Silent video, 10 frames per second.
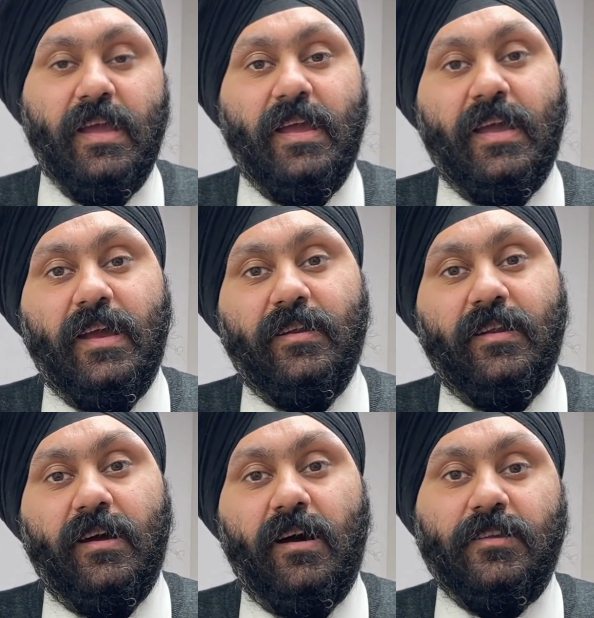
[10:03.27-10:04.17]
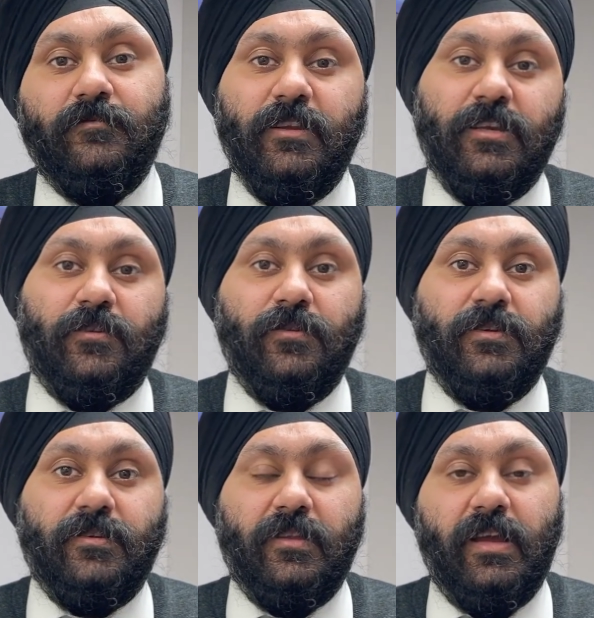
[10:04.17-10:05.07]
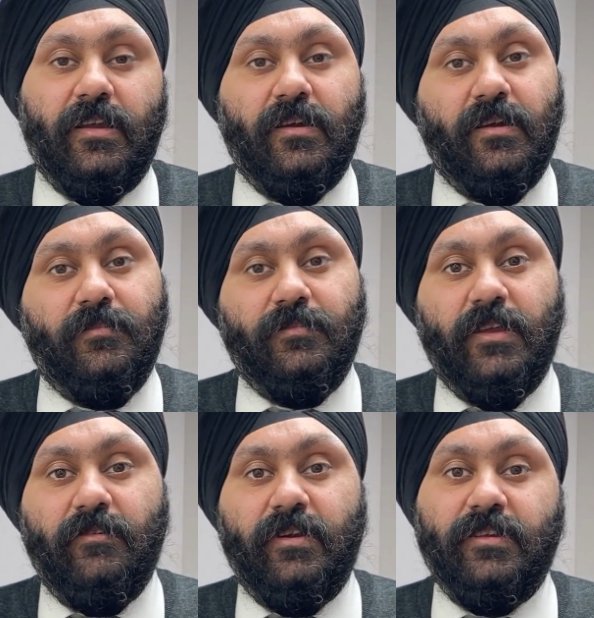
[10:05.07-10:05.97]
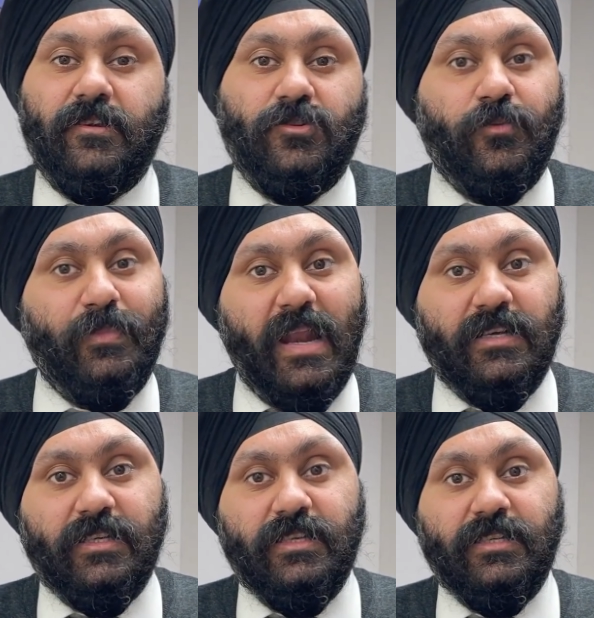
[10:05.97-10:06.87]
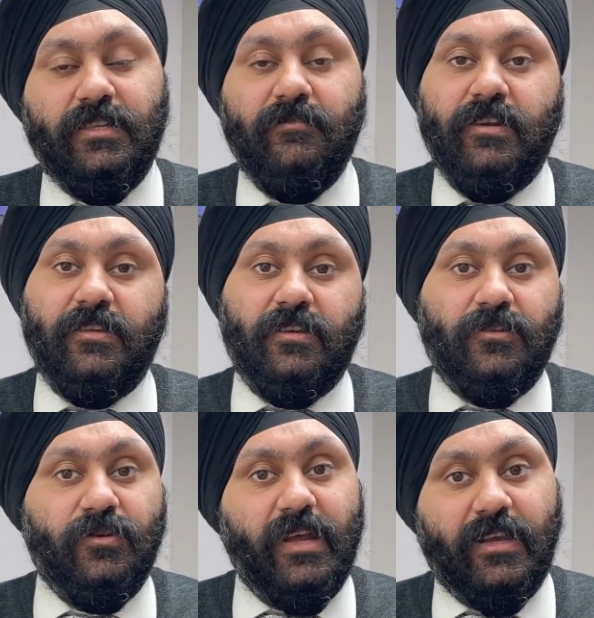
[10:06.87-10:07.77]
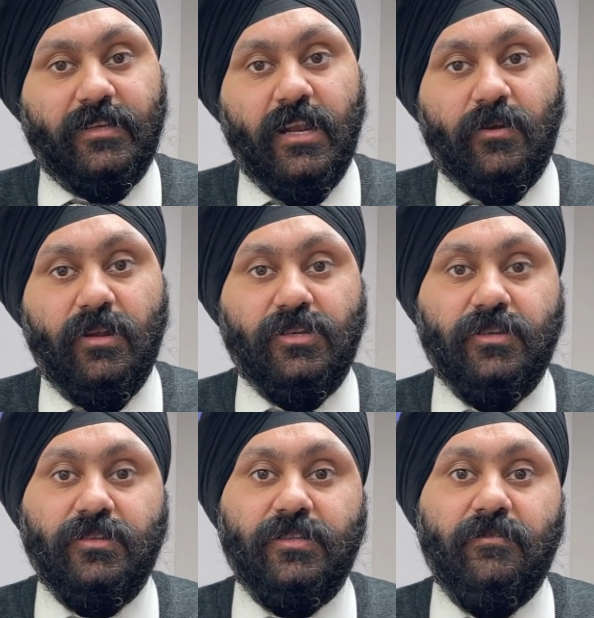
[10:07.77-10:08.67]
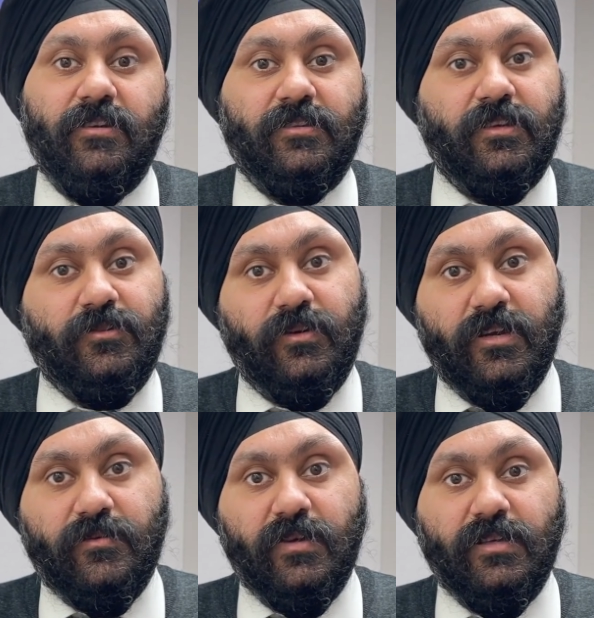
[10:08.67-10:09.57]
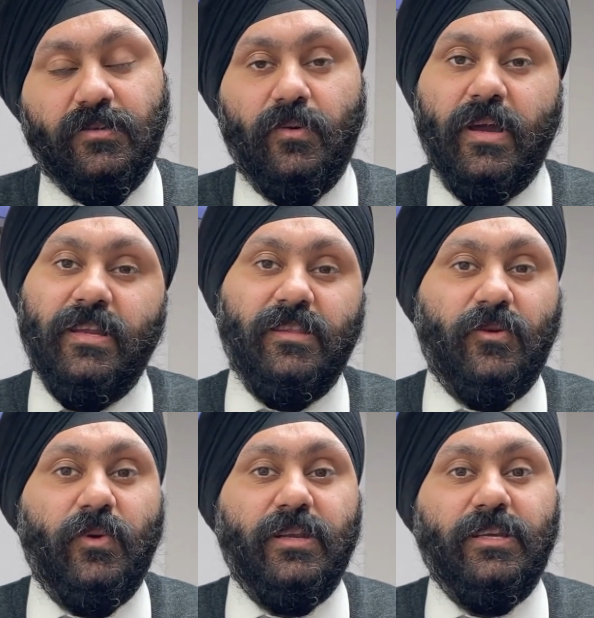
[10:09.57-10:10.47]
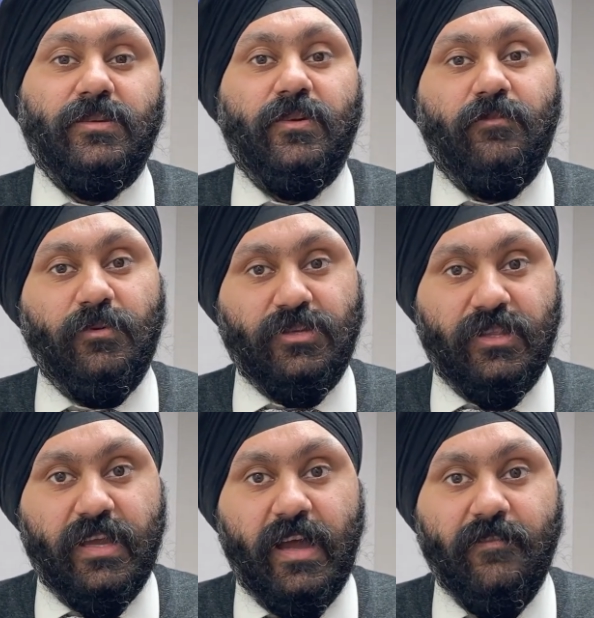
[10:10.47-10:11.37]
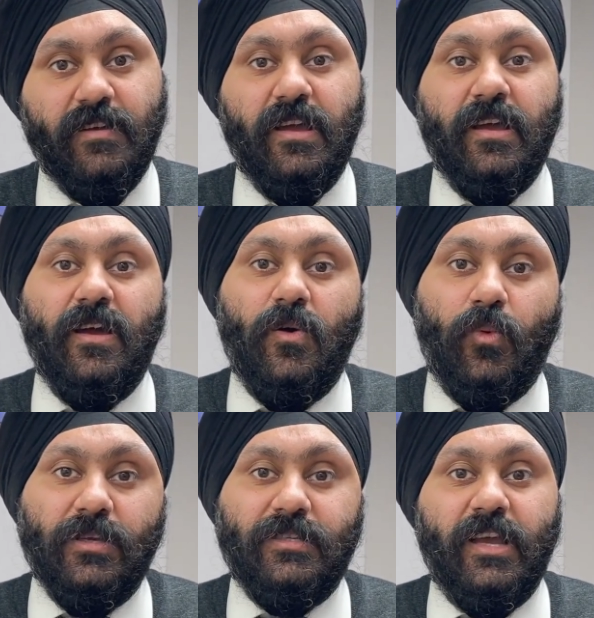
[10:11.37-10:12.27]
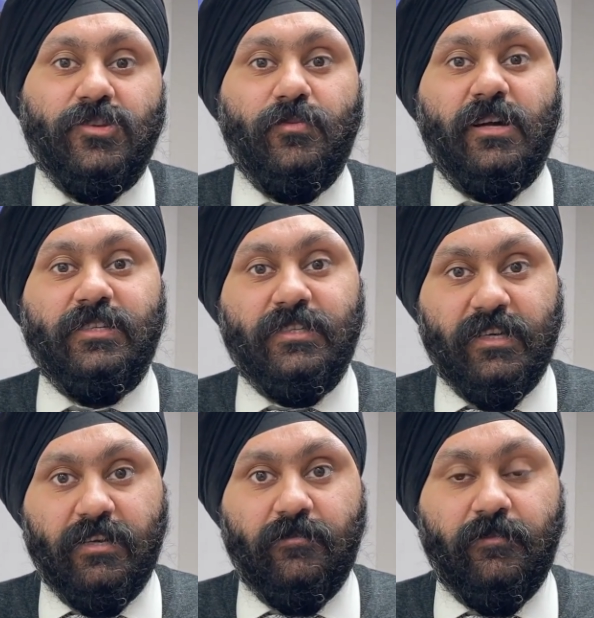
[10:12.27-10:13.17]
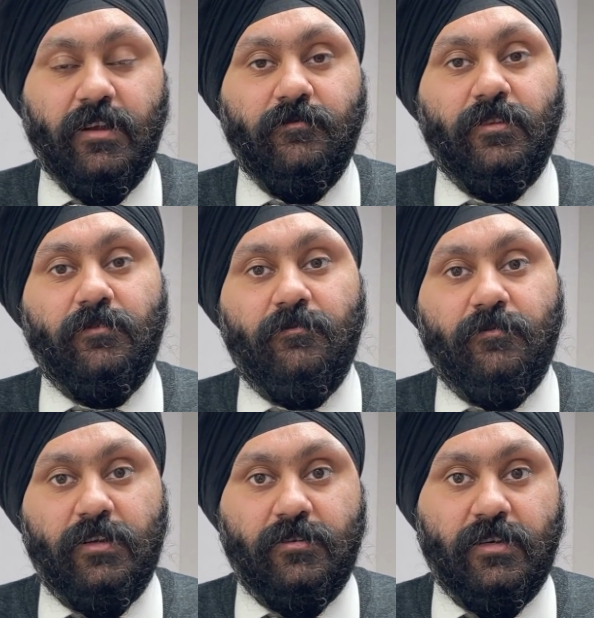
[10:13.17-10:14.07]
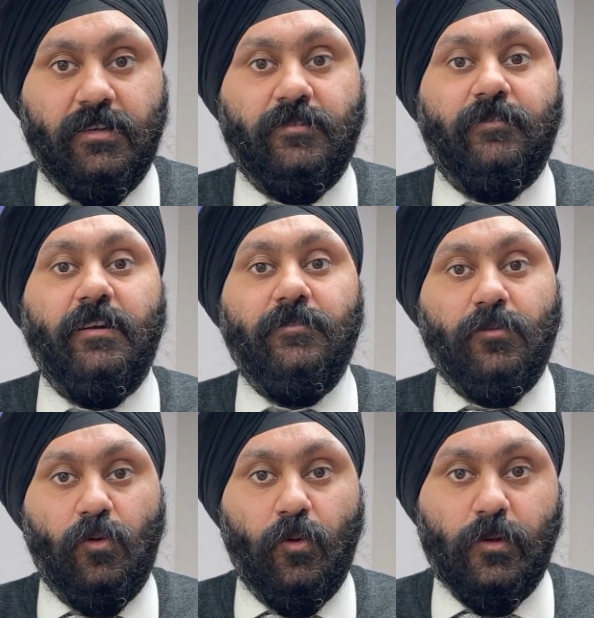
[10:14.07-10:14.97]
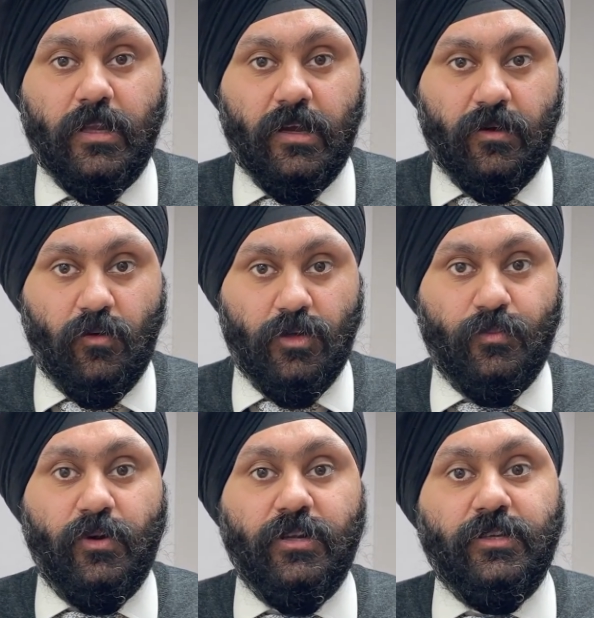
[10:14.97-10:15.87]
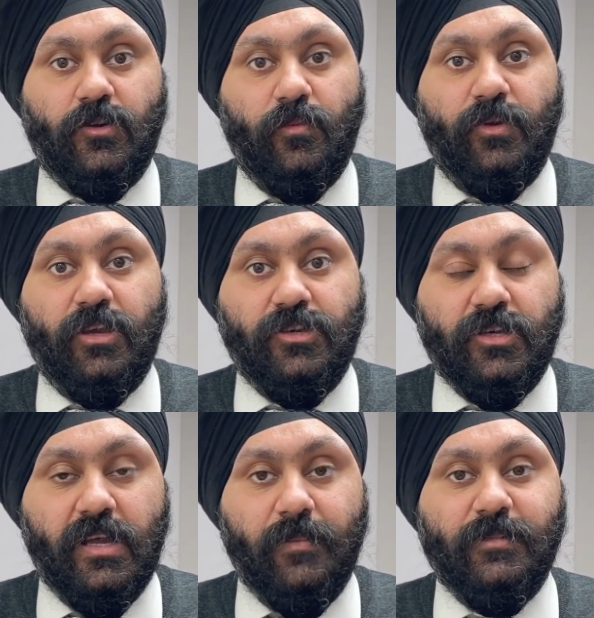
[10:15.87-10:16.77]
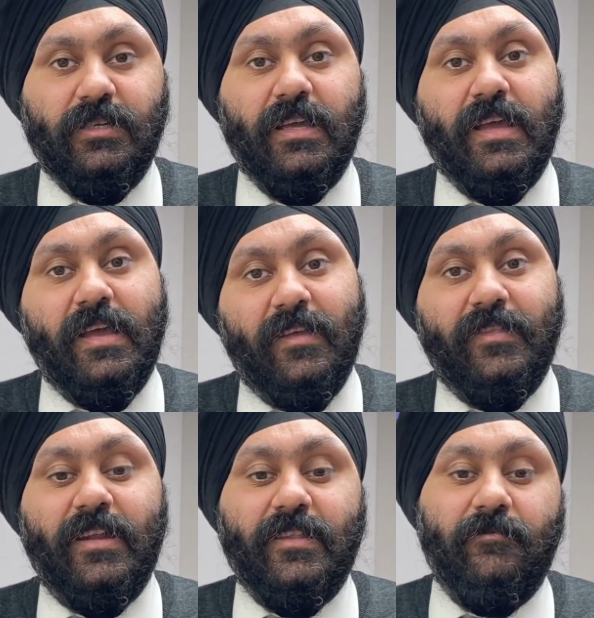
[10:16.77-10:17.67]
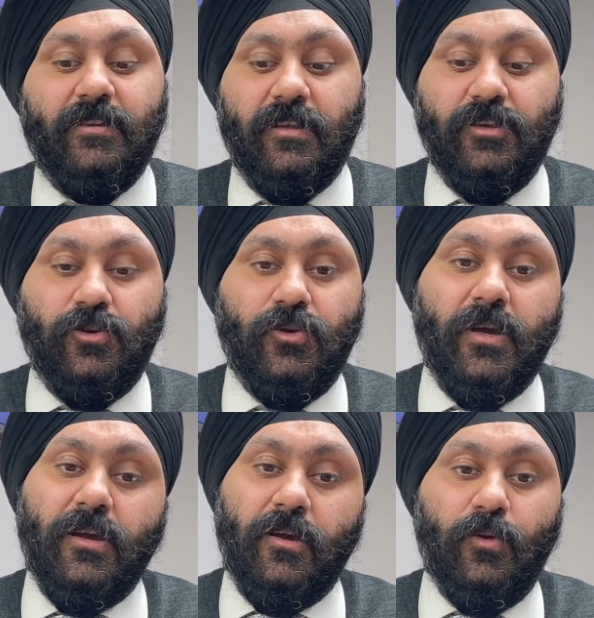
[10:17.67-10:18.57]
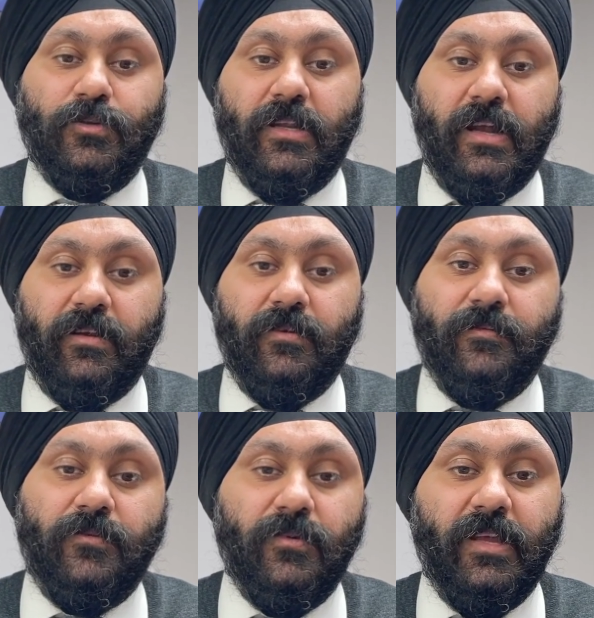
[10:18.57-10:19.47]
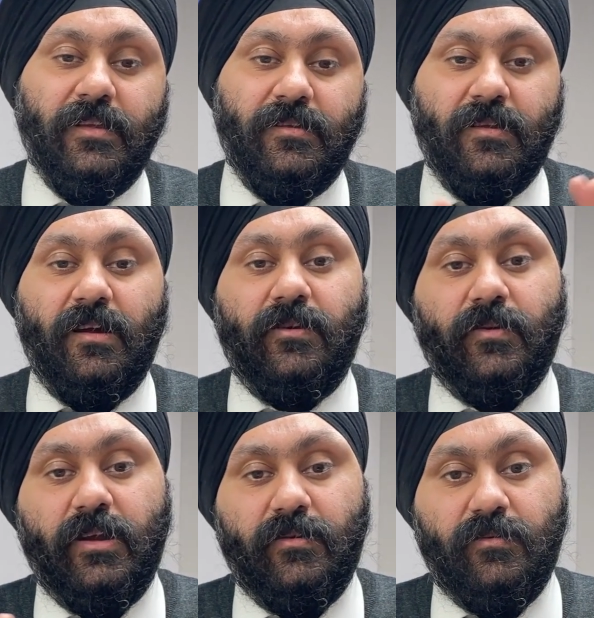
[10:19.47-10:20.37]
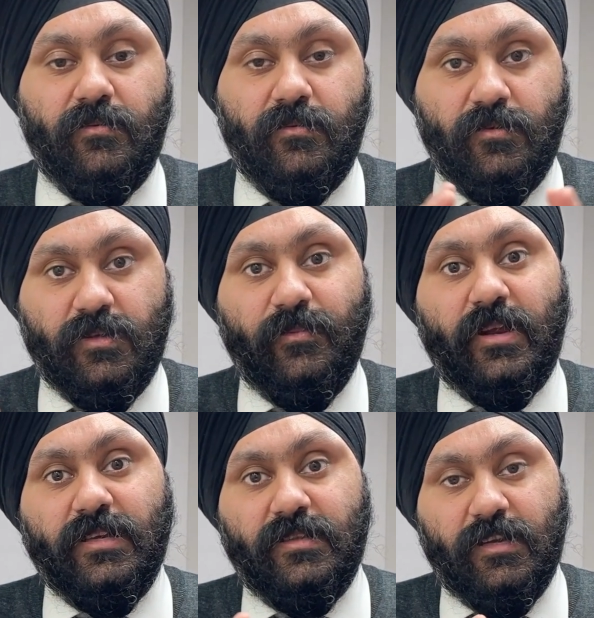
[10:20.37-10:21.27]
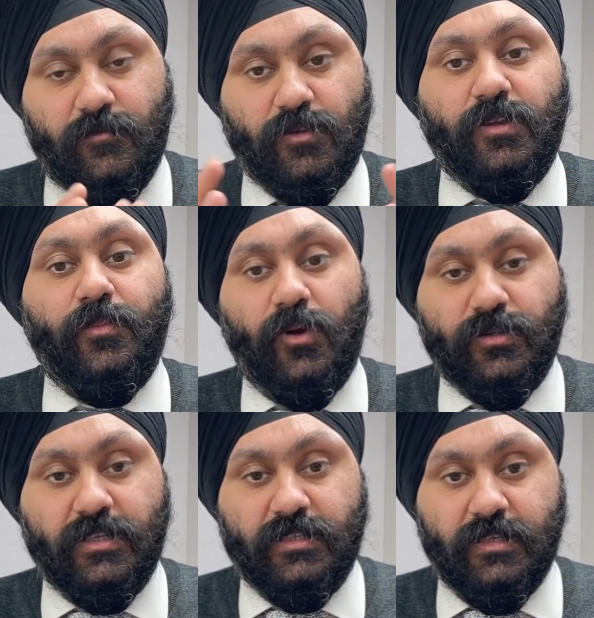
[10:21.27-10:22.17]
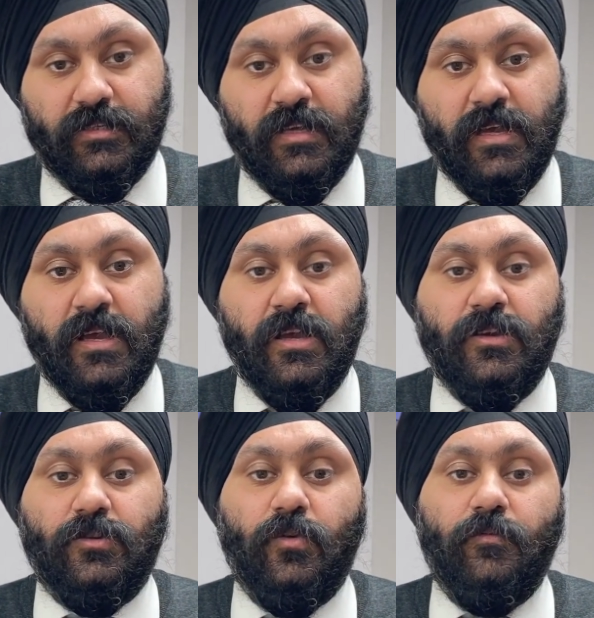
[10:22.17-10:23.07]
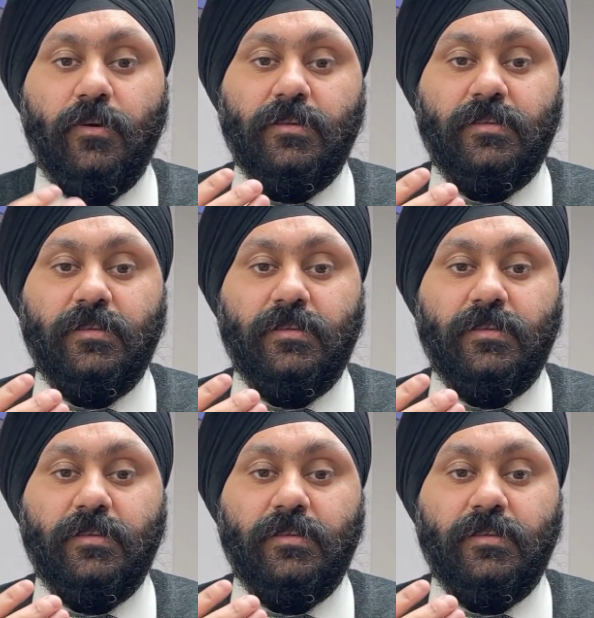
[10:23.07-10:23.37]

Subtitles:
and ask various questions, like they will discuss on penalties, they will discuss on tax calculations, they will discuss on interest, or any other queries or information they have. Once the HMRC is satisfied with all the correspondence and communication happened, then they will issue you a closure letter. So that's, I'll try to summarize, that's what the process is. So first,